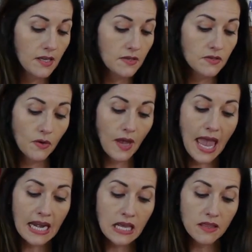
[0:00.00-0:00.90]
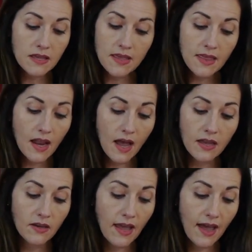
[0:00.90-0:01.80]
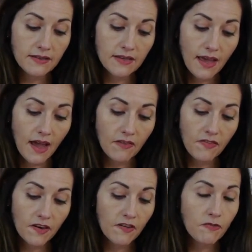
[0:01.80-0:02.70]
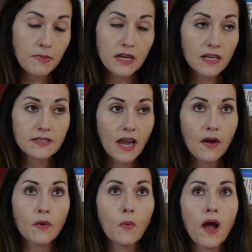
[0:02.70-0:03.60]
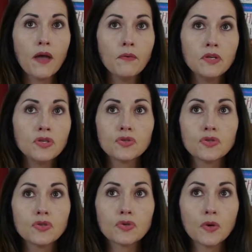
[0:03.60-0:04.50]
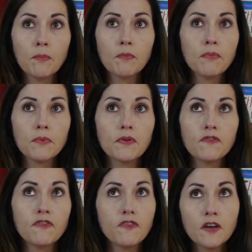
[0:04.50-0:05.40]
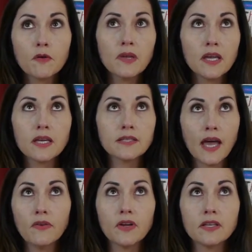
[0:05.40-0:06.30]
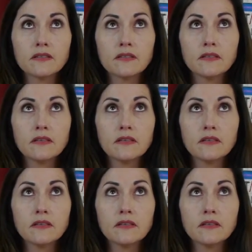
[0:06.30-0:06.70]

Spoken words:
So anything that I could add to that, fear of being a tyrant, why would Trump fear being a tyrant?